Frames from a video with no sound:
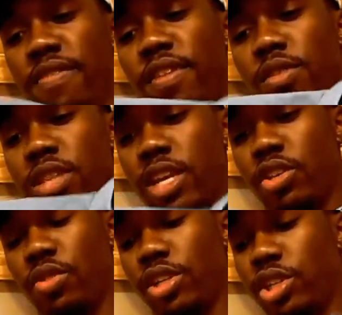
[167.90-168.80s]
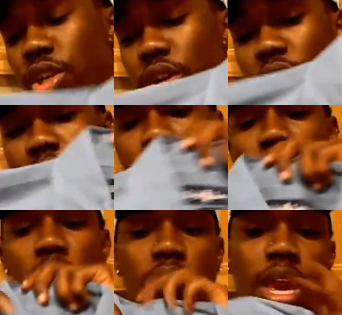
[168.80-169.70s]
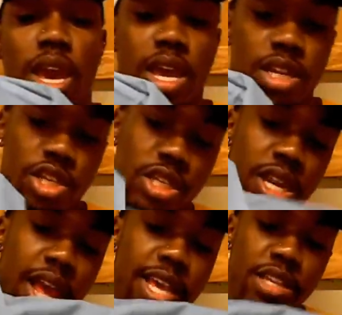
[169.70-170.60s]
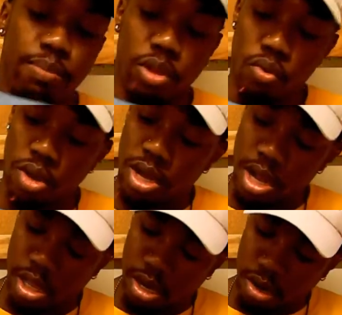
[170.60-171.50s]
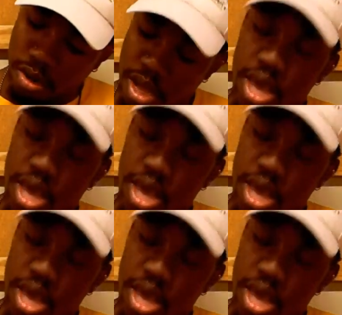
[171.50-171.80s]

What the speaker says: feels like a dress shirt. And it's just a nice blue color,